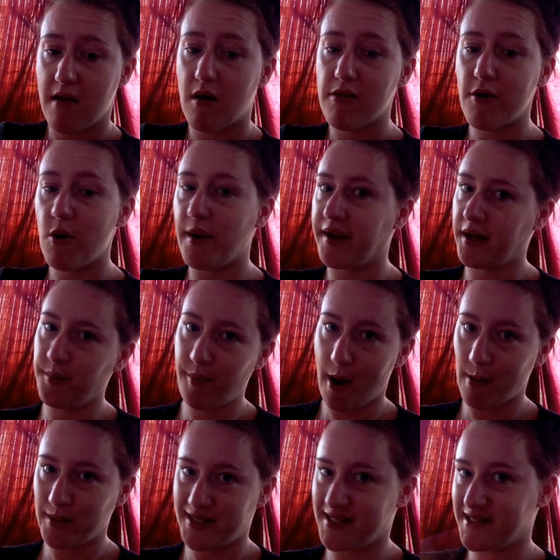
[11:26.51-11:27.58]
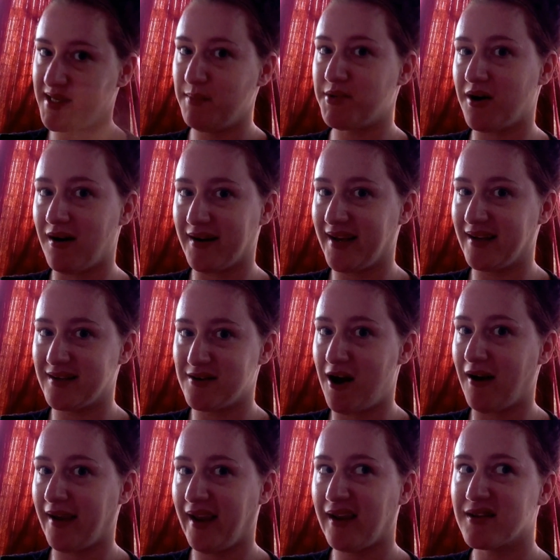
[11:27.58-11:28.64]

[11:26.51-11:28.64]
Although I could probably just keep talking and talking